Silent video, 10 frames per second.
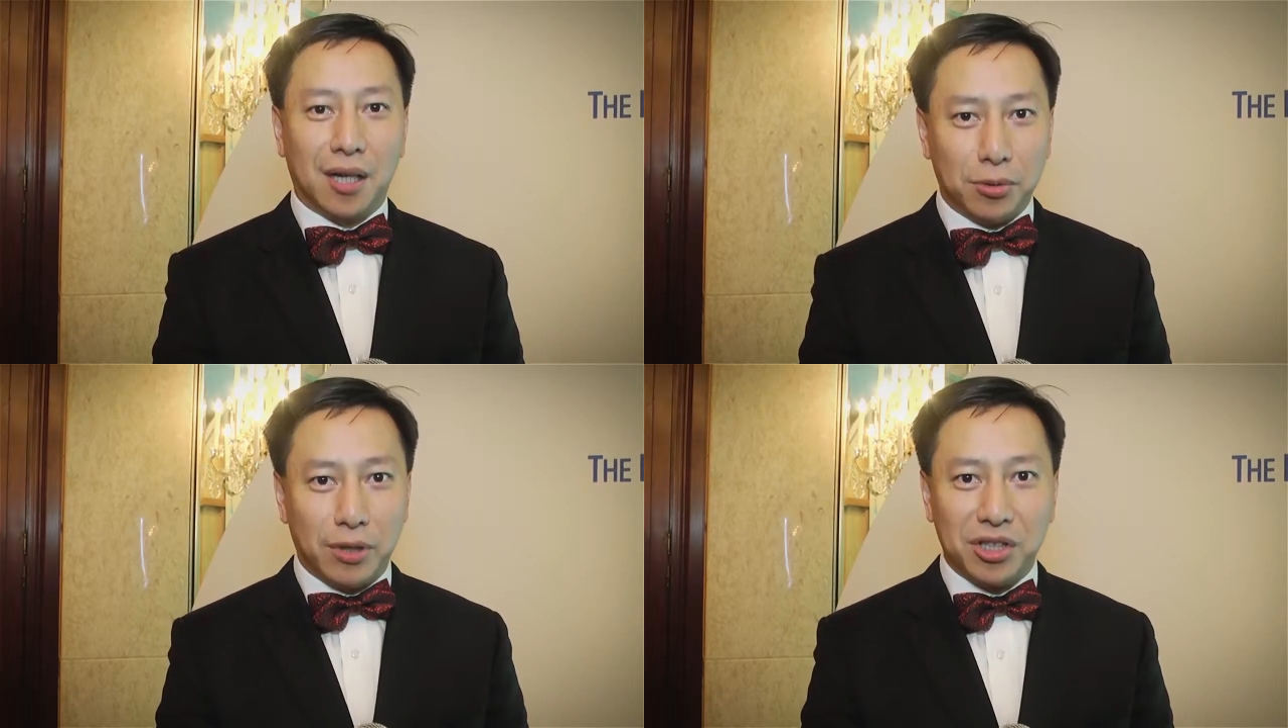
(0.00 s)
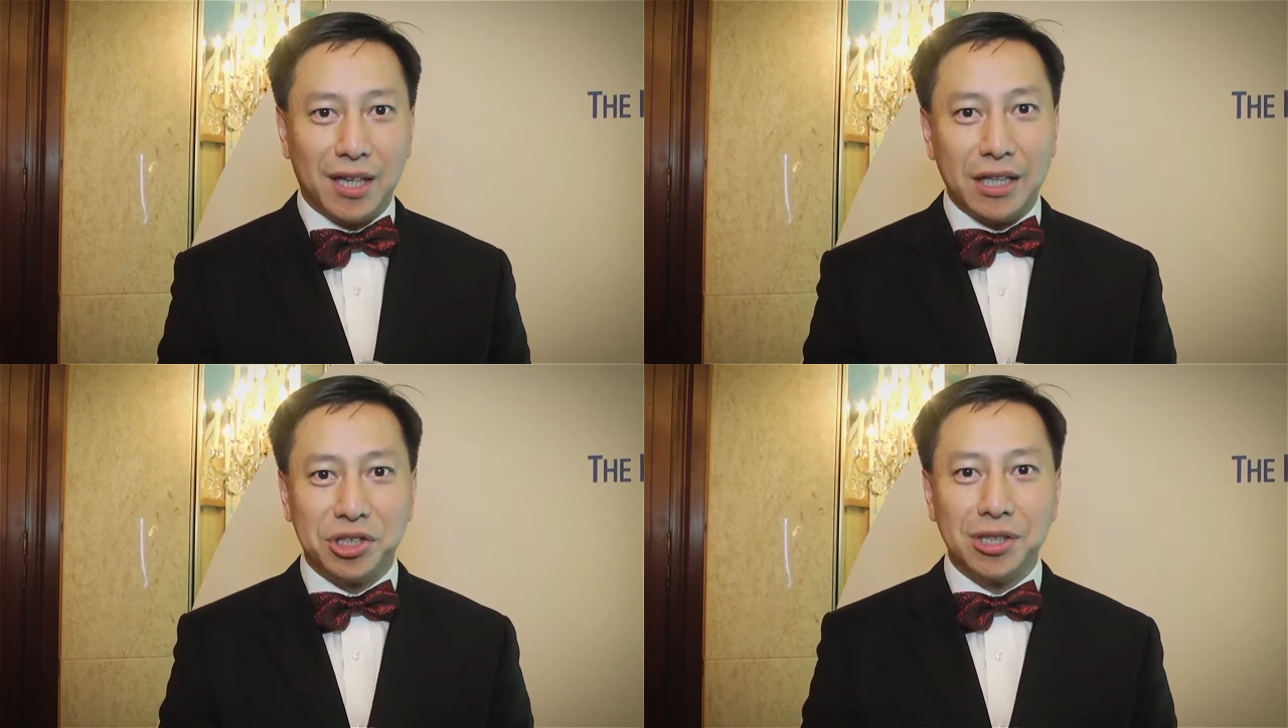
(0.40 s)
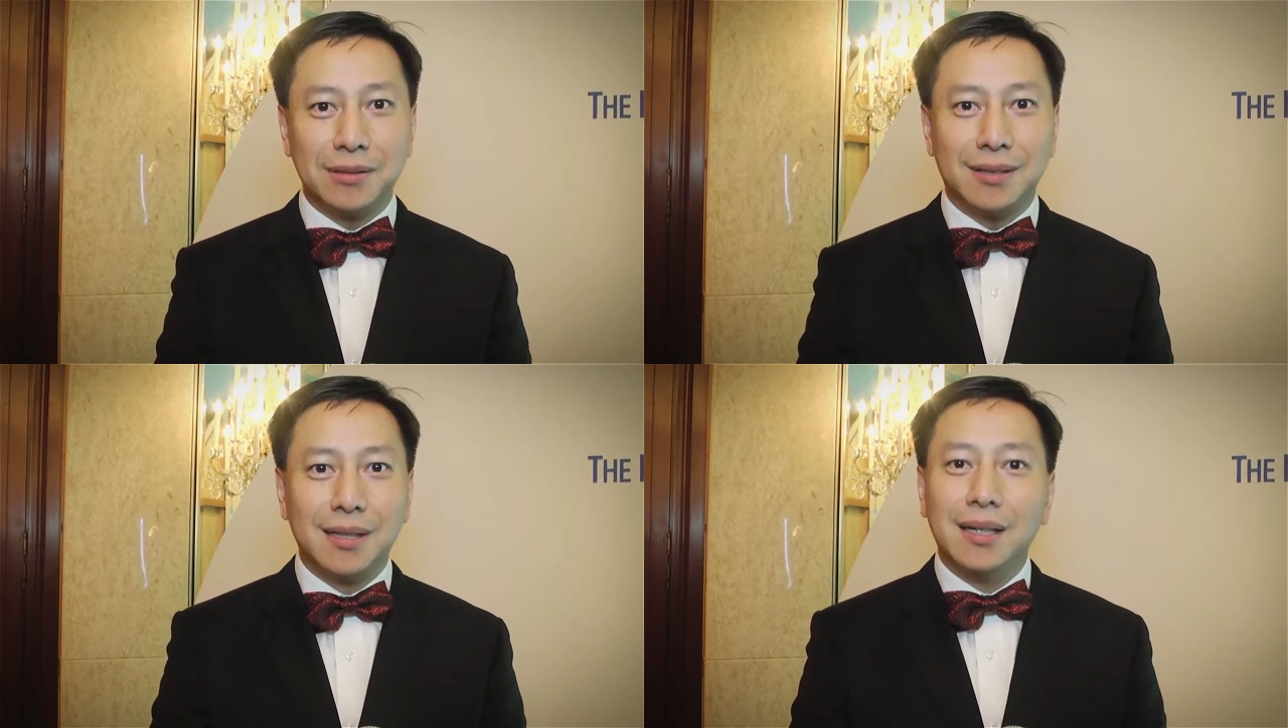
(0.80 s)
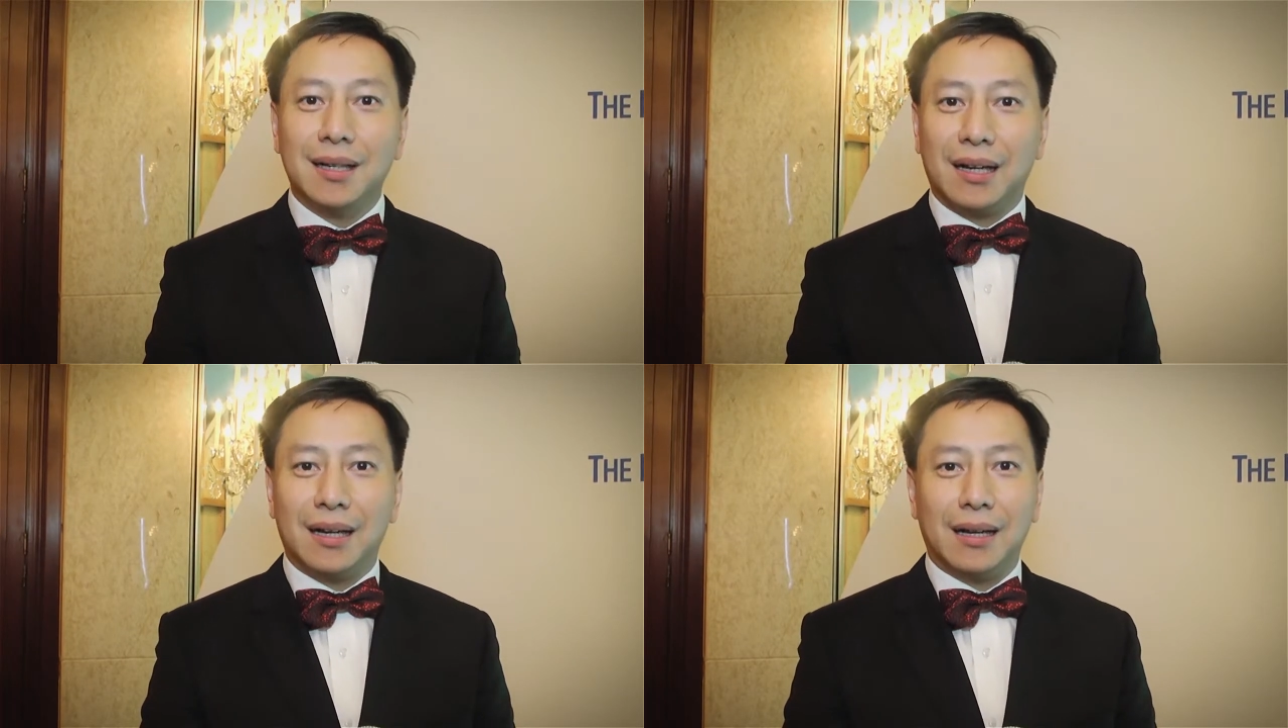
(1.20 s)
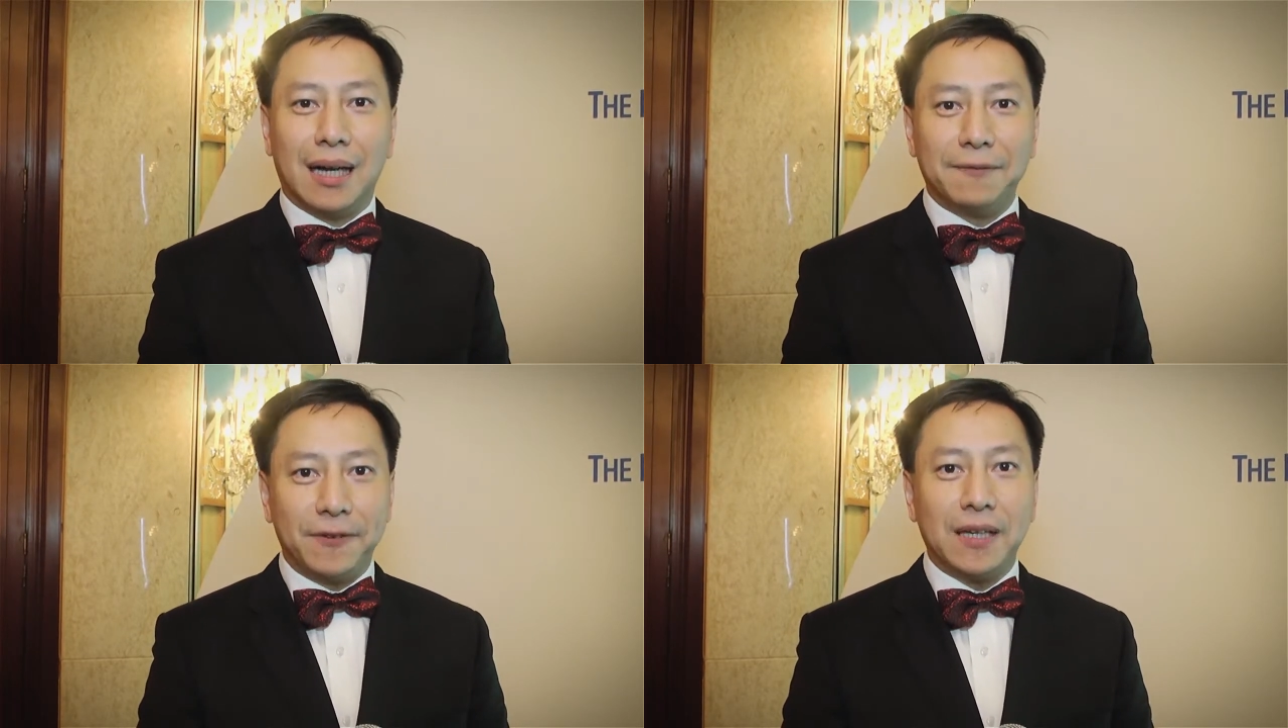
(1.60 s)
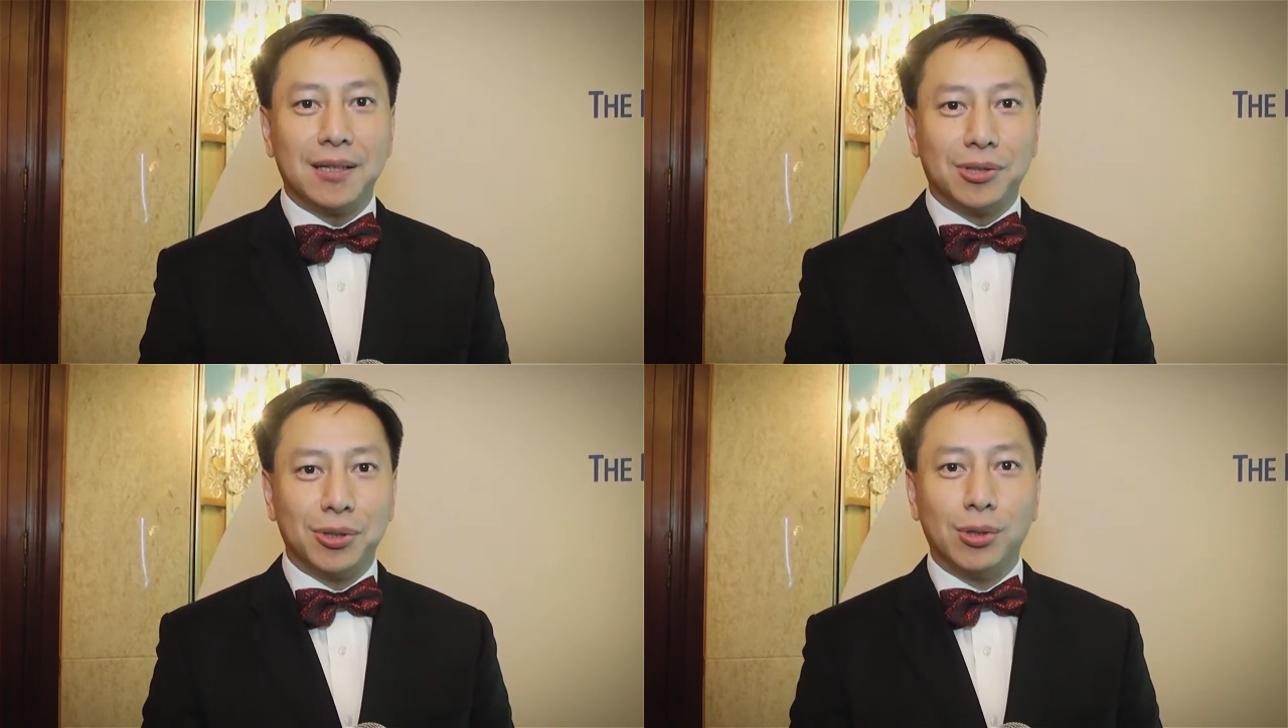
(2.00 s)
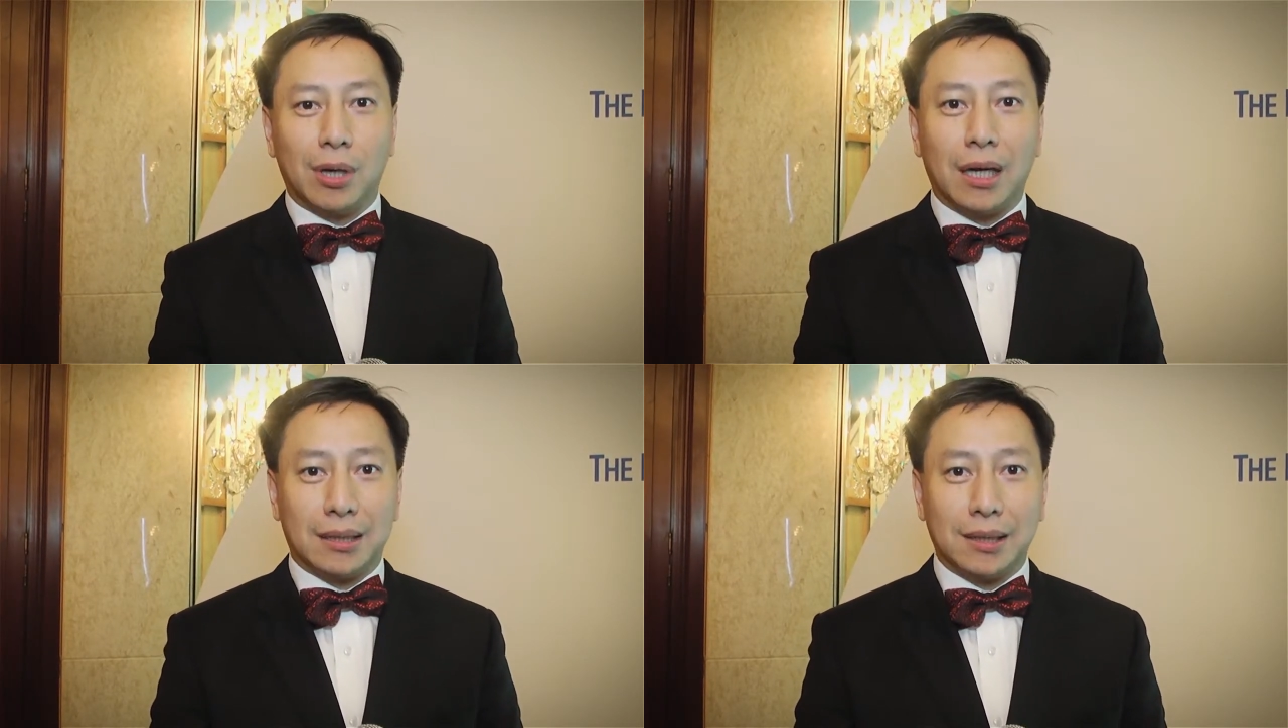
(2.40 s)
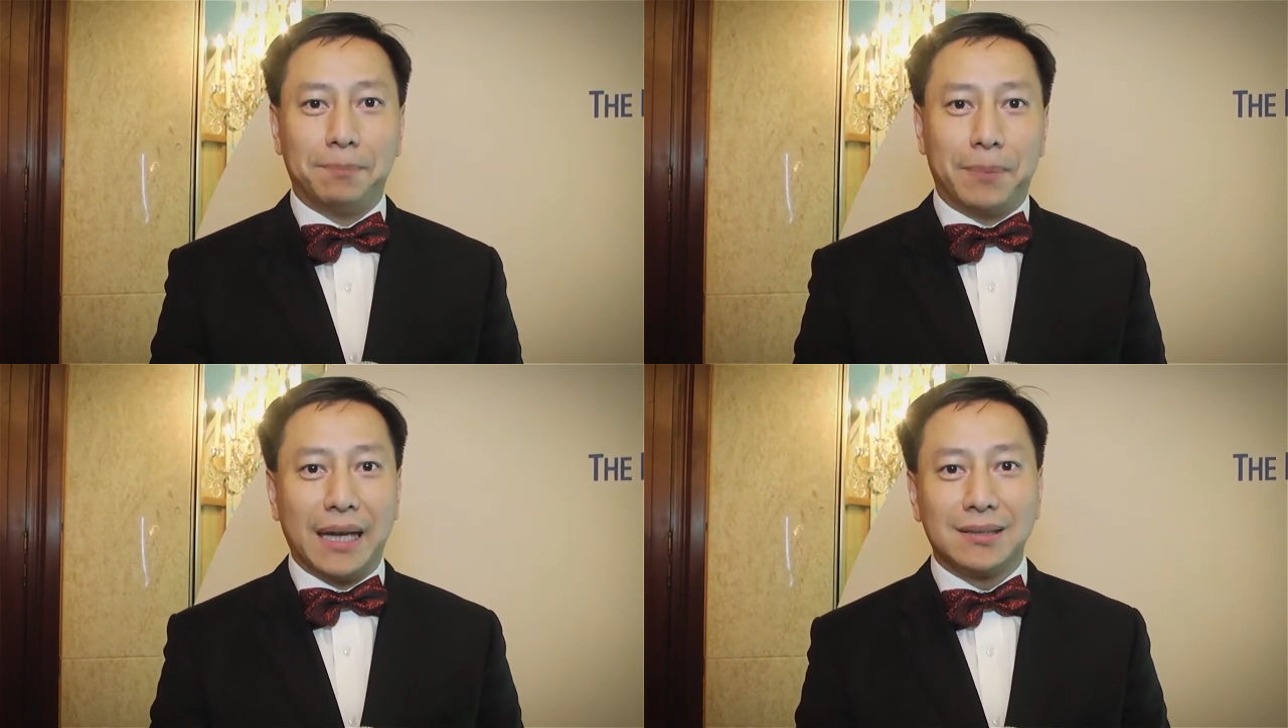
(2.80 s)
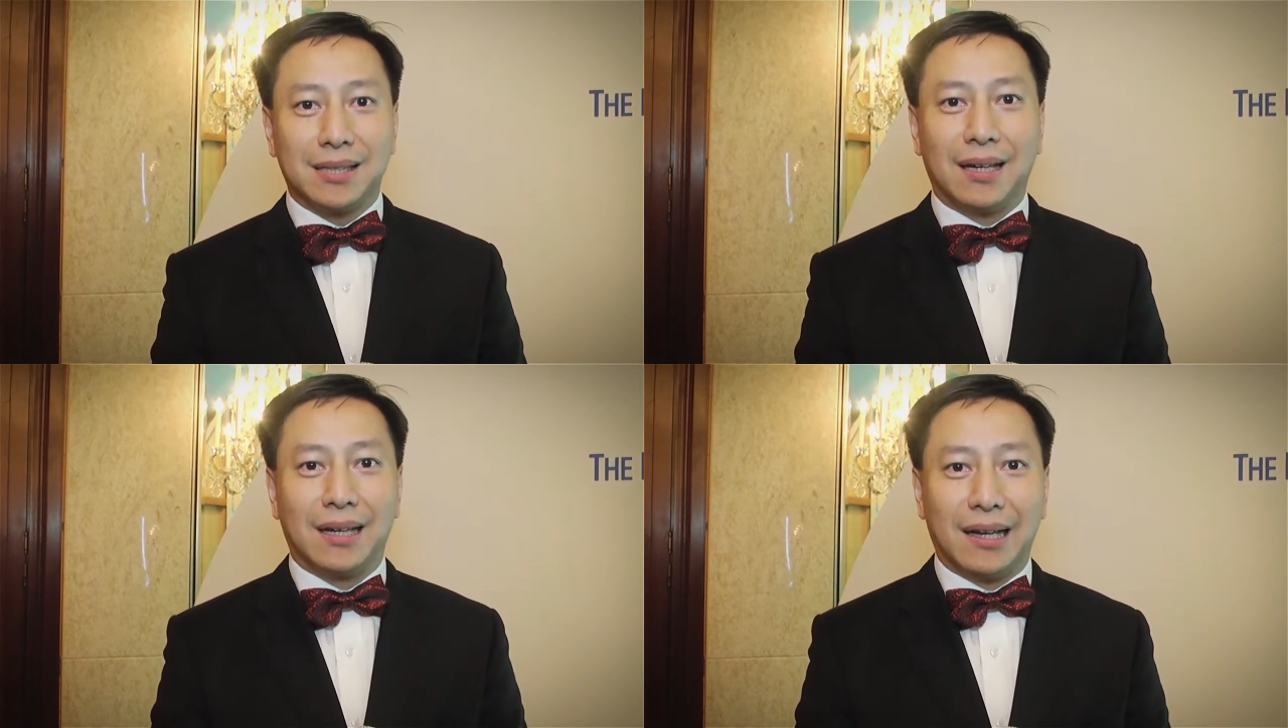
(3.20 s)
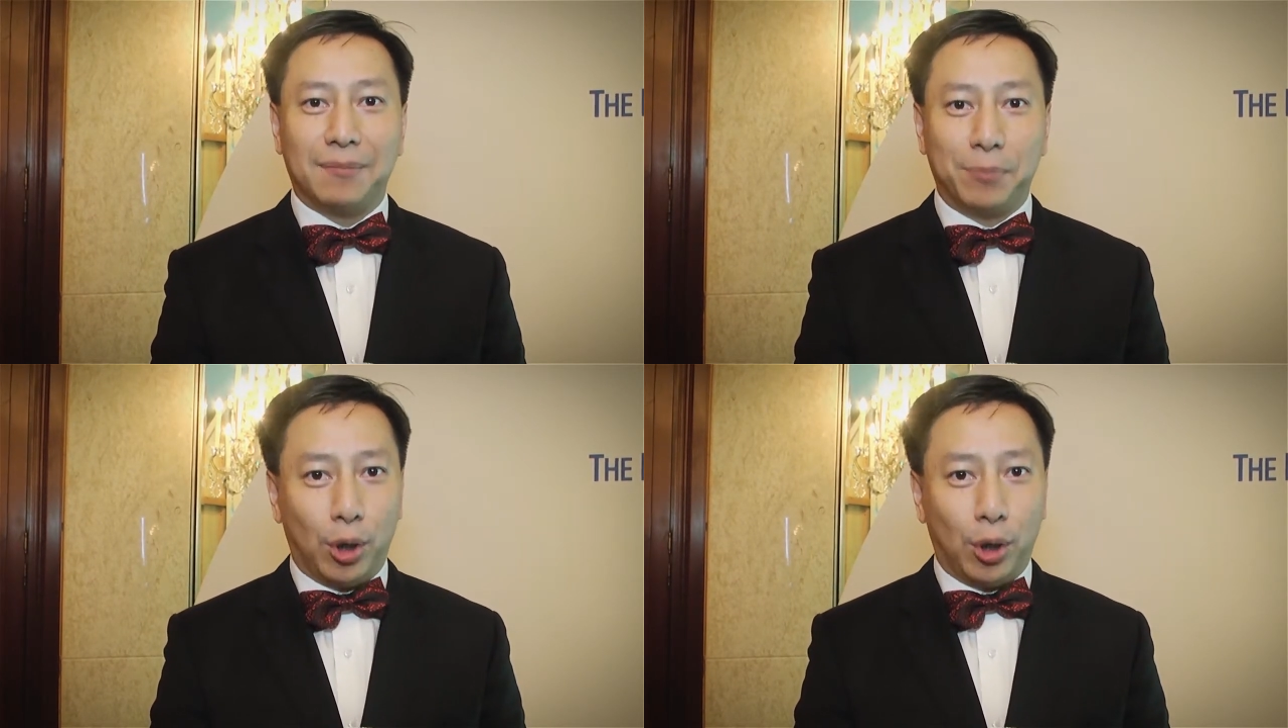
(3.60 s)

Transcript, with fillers: Congratulations. Uh, I think you are the best uh,